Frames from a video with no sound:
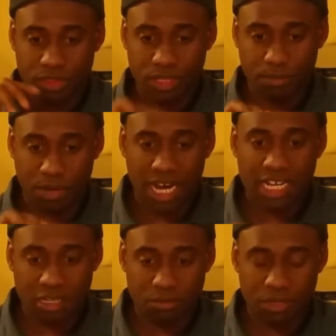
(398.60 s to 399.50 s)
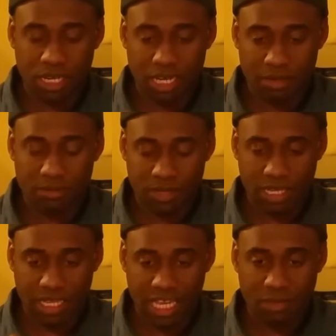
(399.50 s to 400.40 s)
bottom
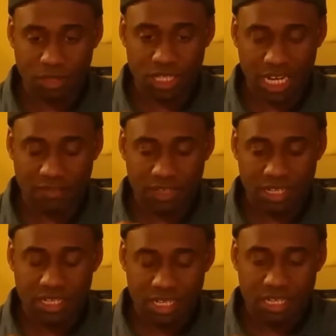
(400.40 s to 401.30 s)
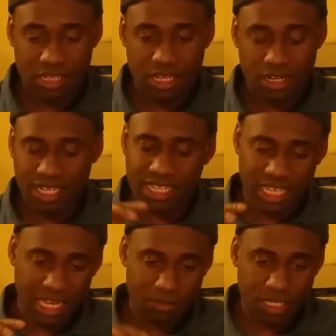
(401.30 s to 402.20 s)
camshaft there, not the
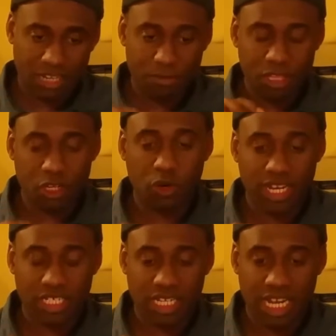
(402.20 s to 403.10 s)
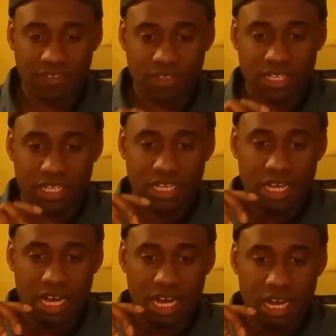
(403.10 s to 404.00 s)
camshaft, but the crankshaft,
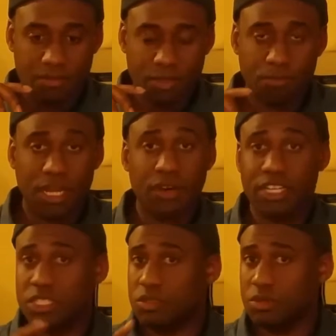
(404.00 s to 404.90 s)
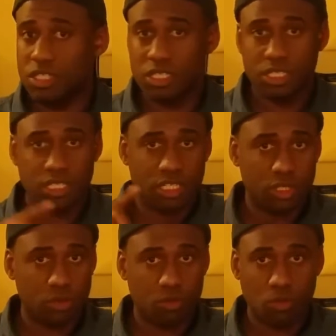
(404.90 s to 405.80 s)
the bearings just
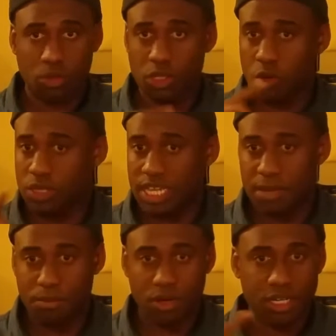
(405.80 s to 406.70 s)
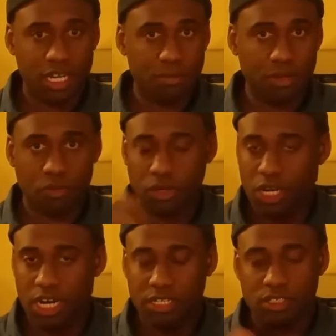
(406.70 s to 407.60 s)
totally got burned up and were
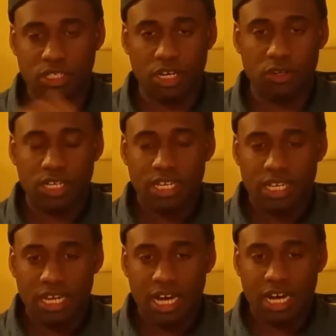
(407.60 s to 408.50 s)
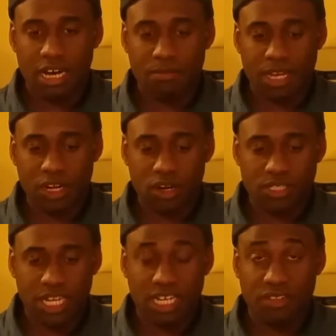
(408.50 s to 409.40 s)
gone. So that
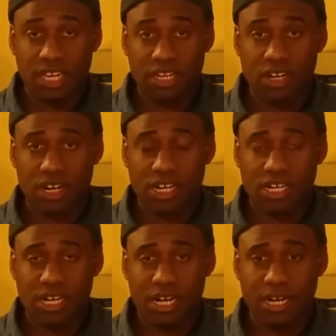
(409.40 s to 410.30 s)
caused the end of that car.